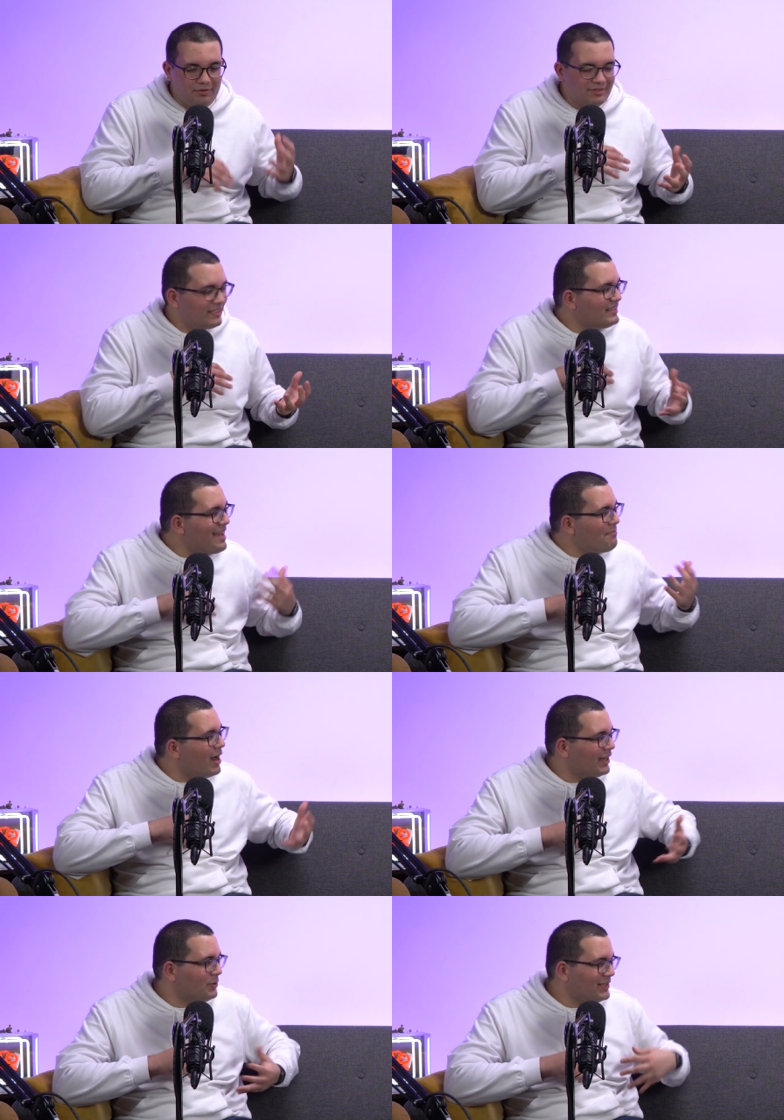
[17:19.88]
Geraldine named
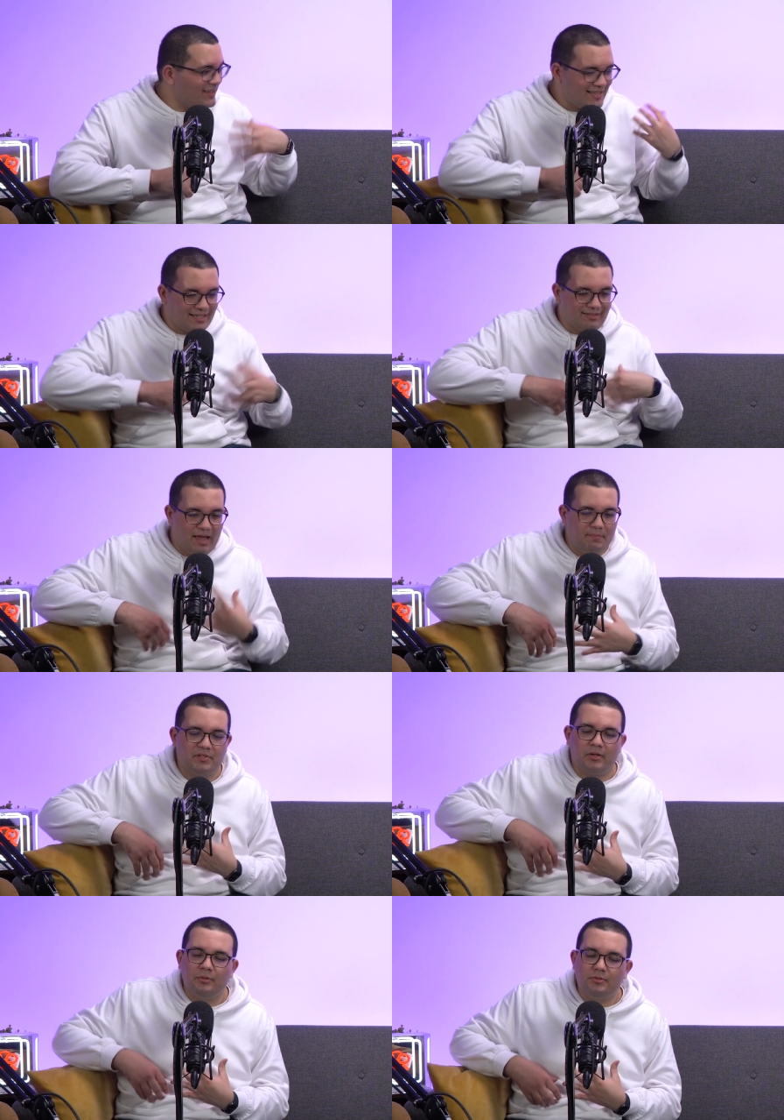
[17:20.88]
Michael in the second
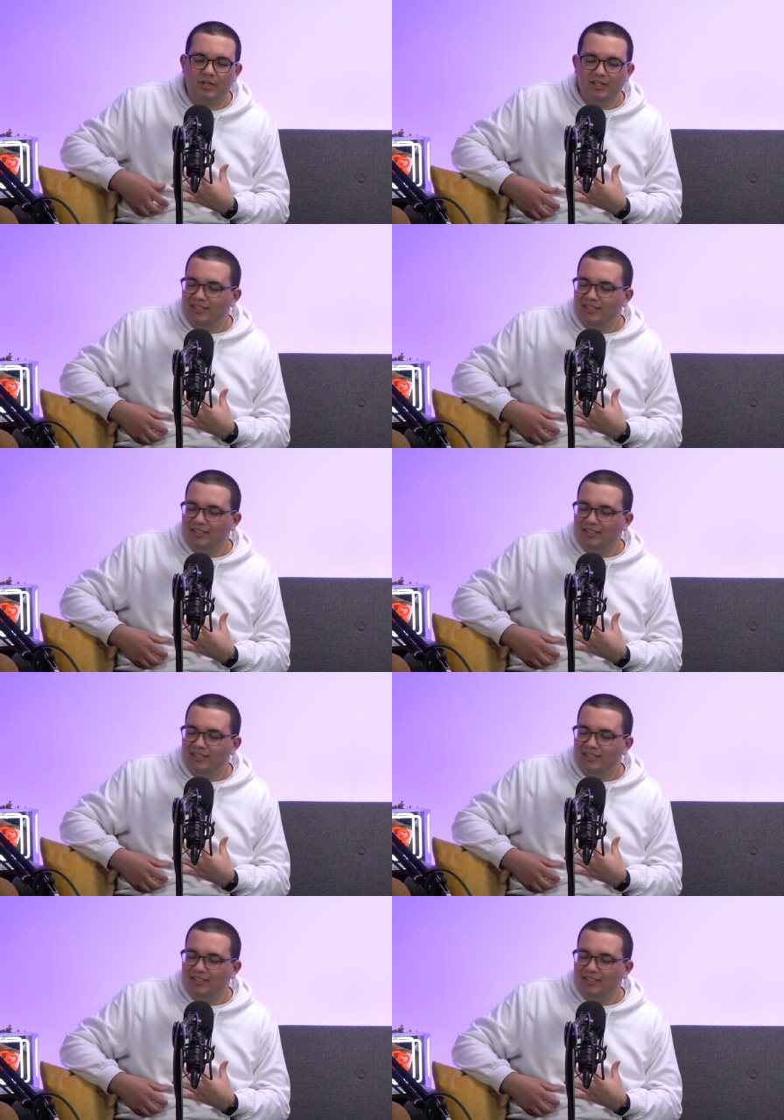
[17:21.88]
episode,